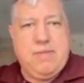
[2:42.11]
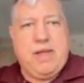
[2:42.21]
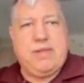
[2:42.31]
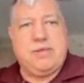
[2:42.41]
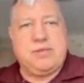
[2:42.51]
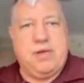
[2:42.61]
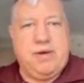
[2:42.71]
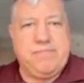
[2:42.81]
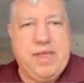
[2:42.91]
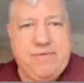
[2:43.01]
That is,
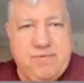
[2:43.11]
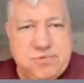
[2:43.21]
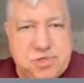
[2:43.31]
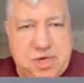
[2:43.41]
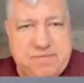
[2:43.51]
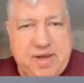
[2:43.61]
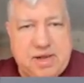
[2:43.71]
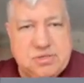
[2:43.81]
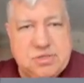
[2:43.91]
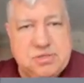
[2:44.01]
f of g of
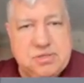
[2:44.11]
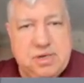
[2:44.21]
x